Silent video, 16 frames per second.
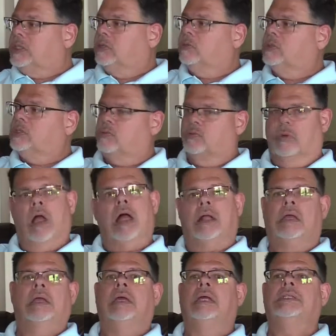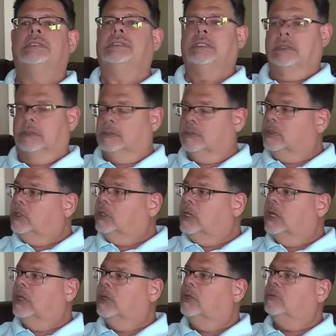It was Rock Hudson, you
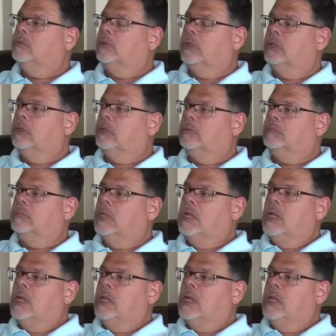know.